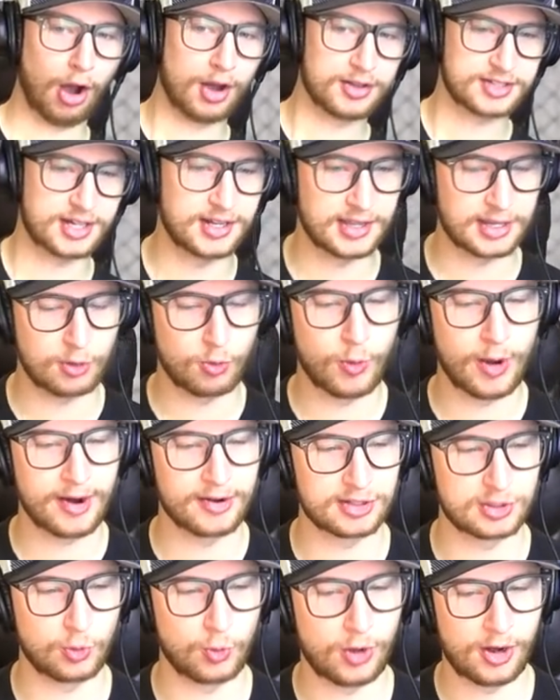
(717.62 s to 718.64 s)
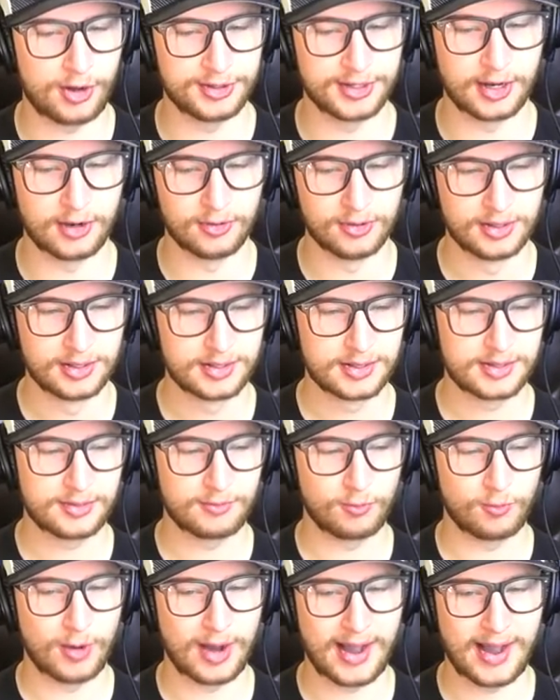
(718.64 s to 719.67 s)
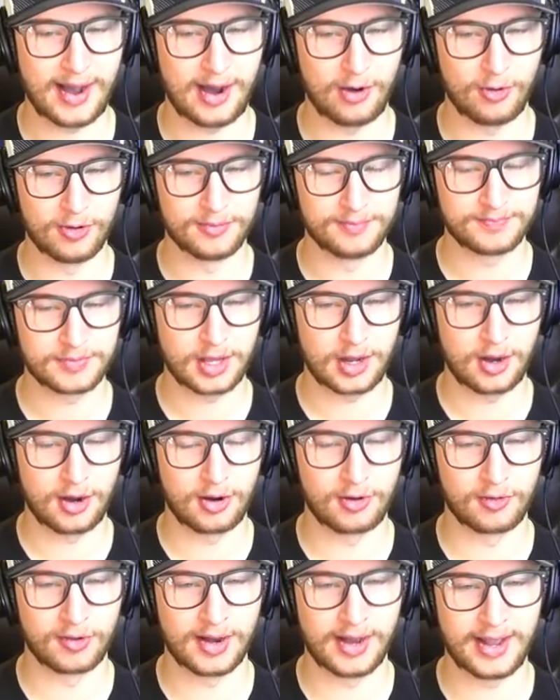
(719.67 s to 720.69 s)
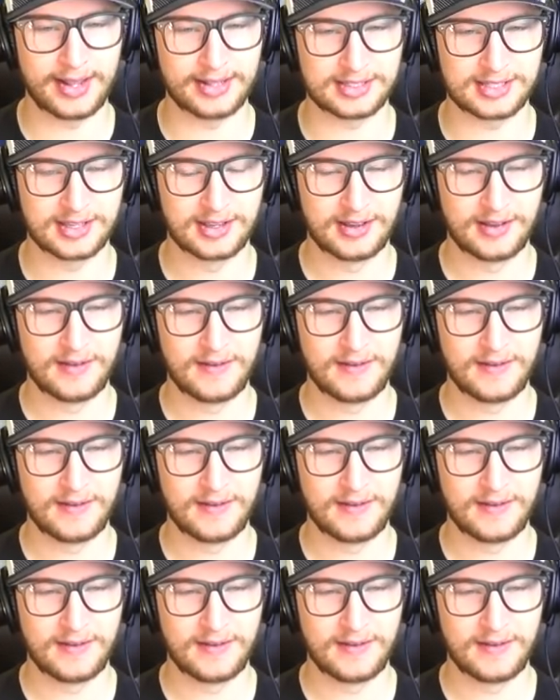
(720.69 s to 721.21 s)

it's kind of like, where's Waldo? Wow. All right.